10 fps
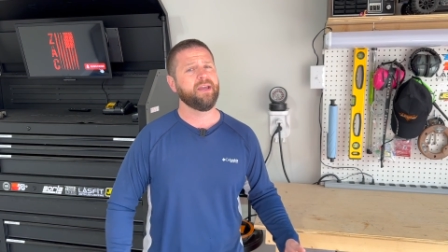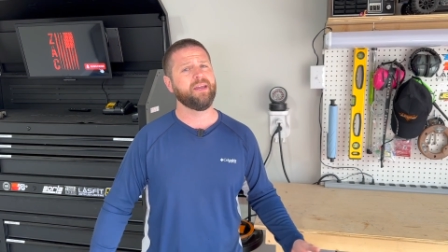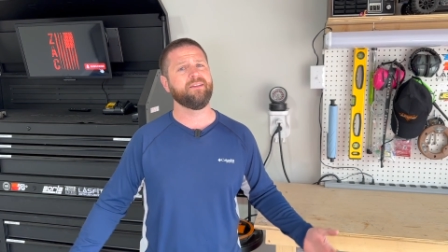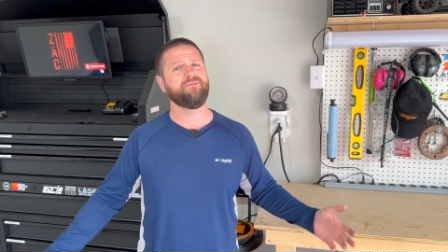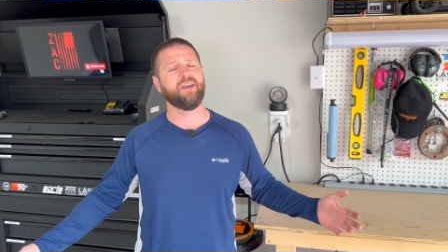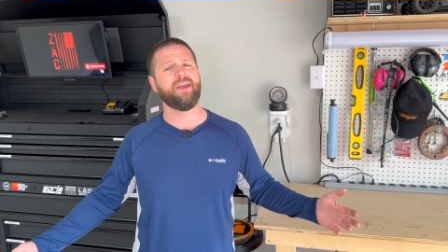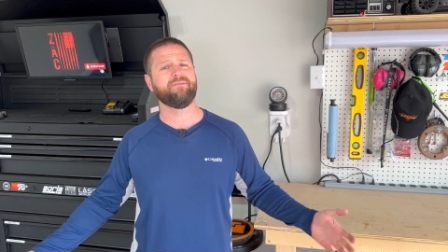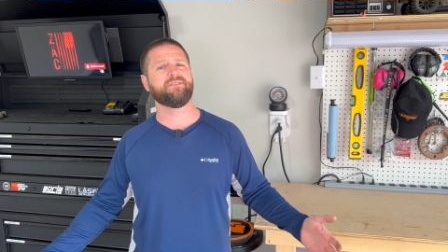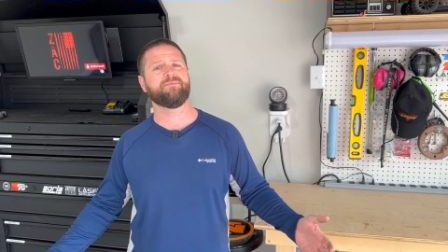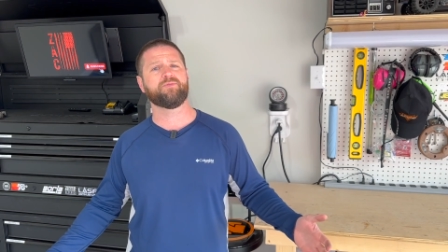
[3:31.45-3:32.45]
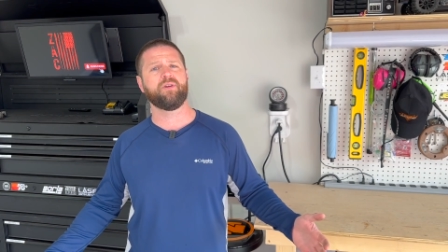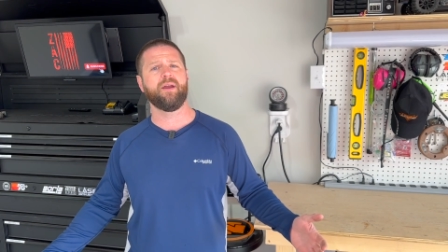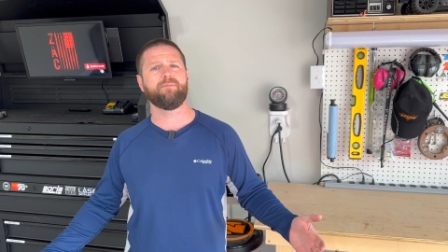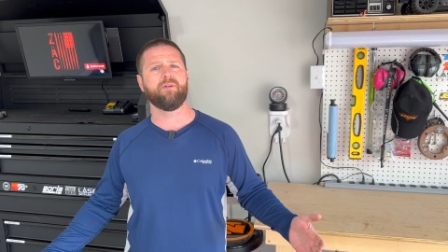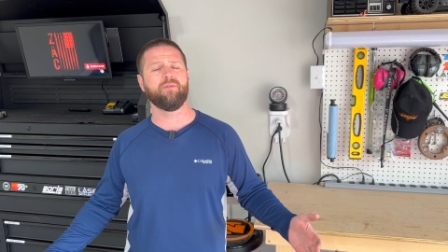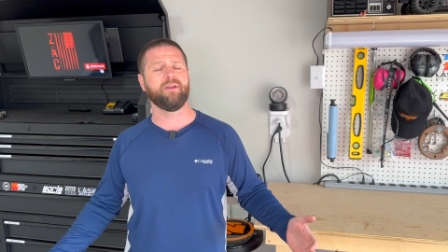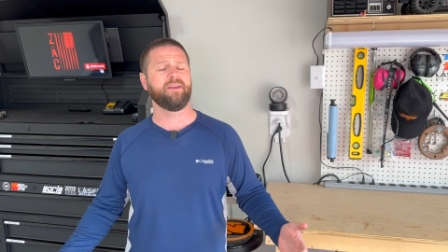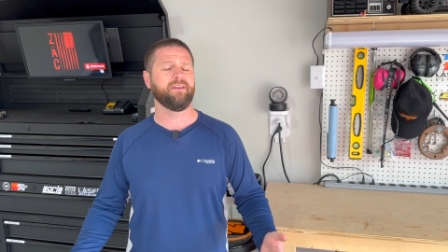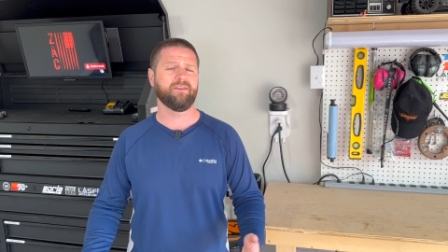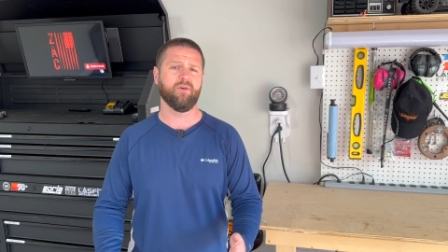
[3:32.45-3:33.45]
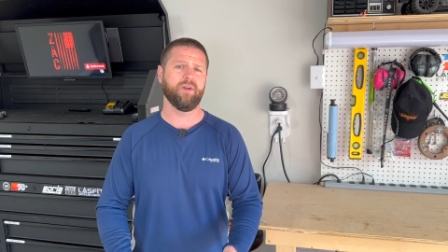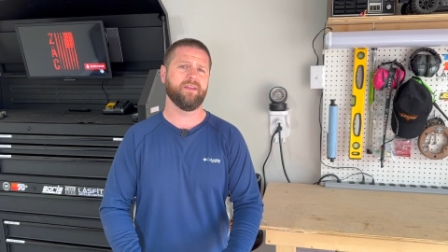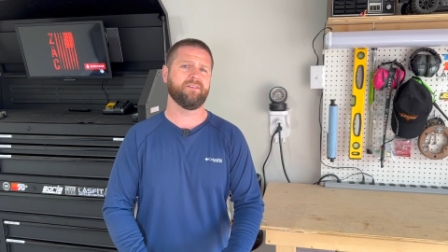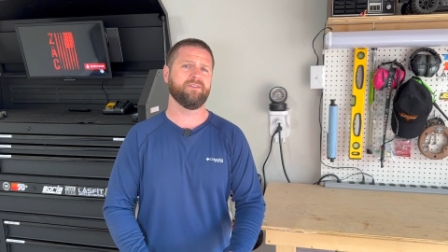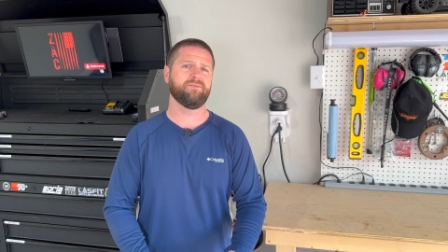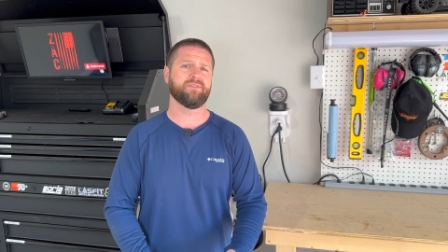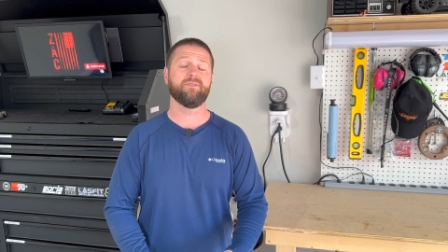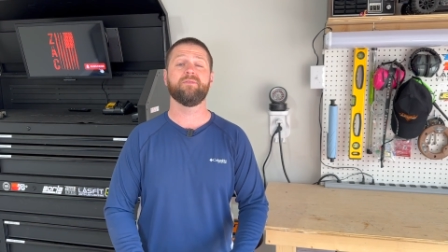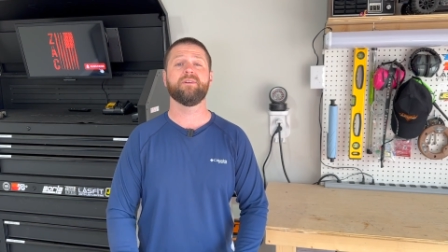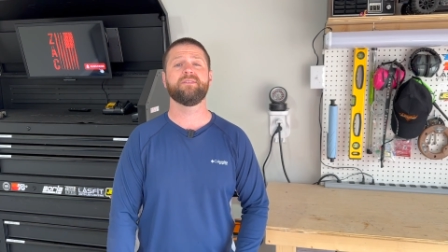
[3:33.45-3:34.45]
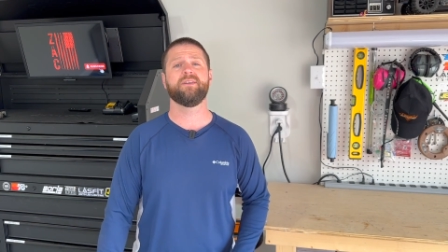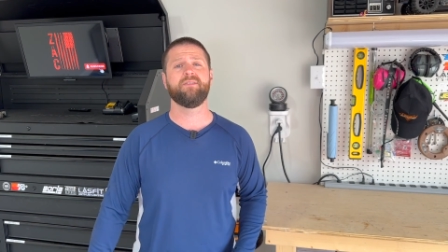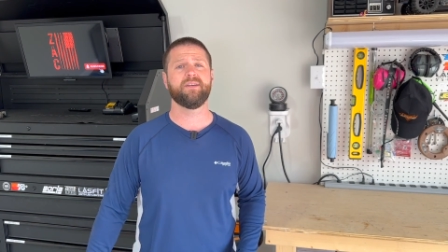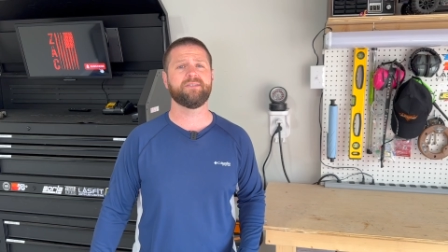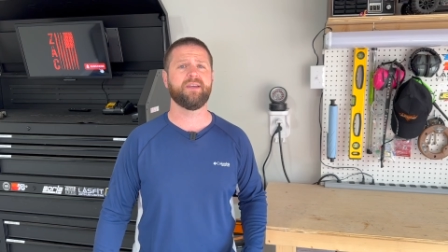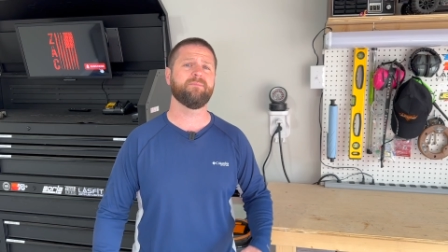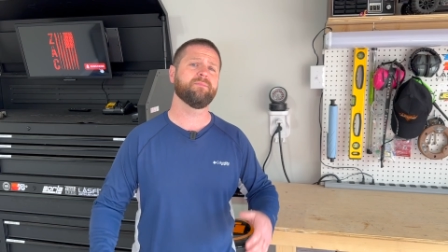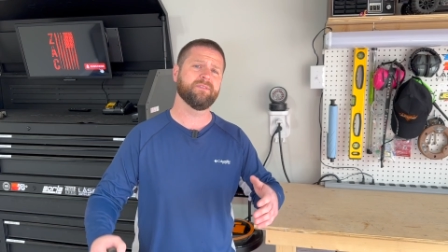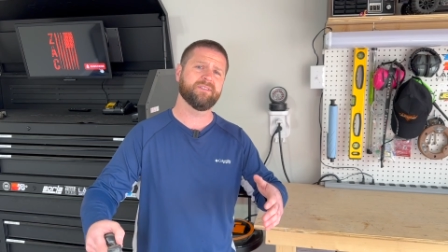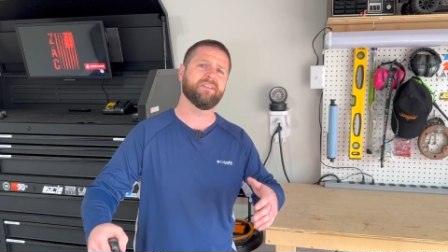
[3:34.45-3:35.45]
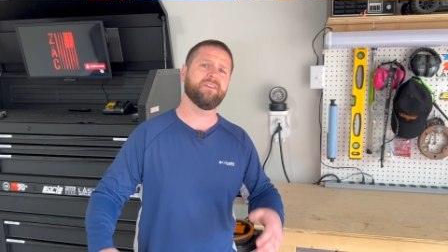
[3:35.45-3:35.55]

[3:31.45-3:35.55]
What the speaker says: And if you haven't subscribed already, go ahead and do so. Until next time, see